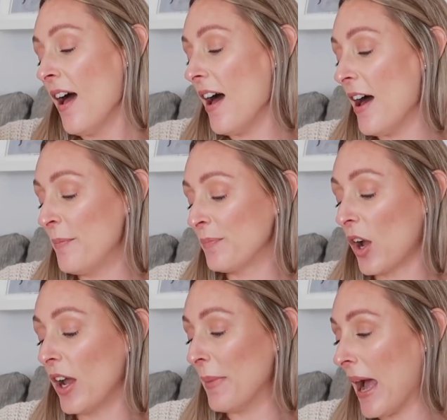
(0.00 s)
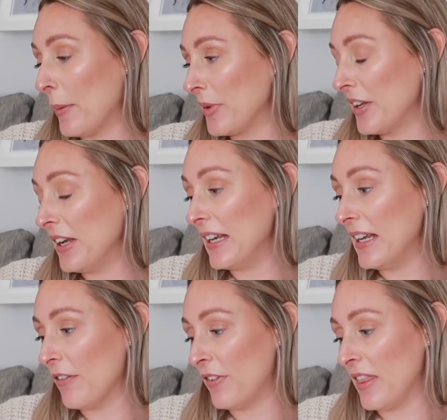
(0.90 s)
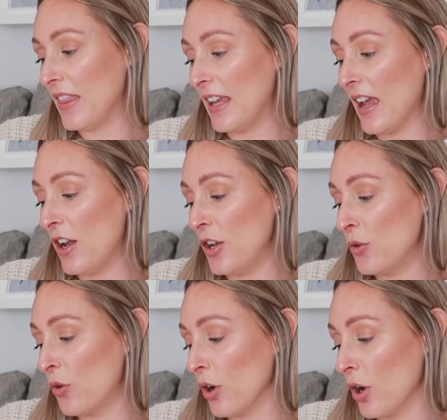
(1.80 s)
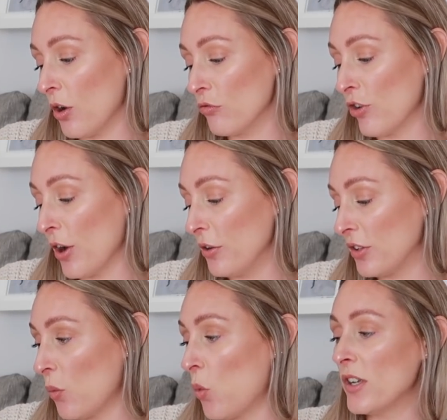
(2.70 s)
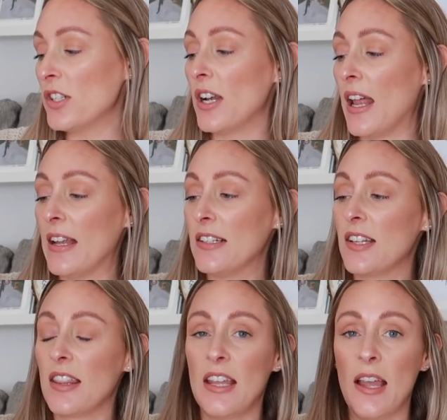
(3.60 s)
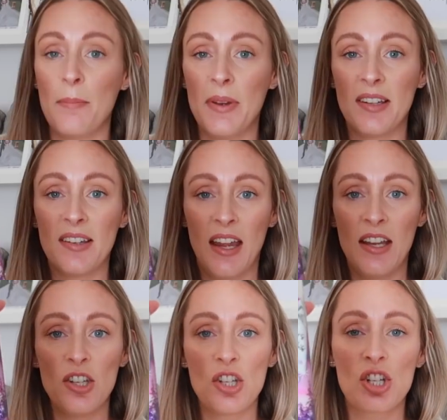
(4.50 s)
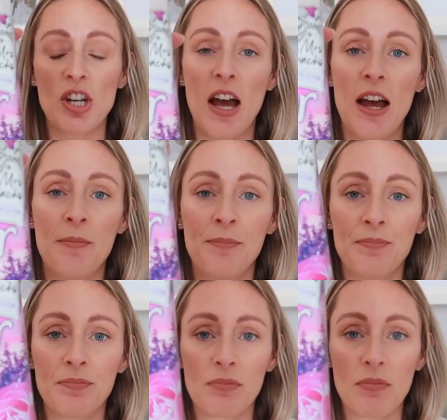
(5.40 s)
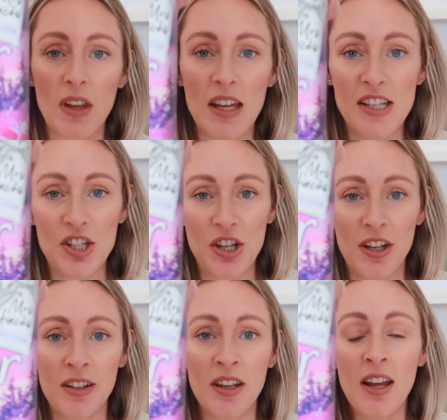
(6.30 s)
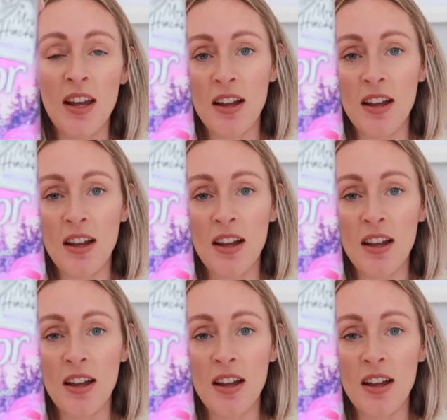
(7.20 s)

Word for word: um, I'm absolutely loving the Lenore Rose Wonderland, the Missus Hinch um, edition.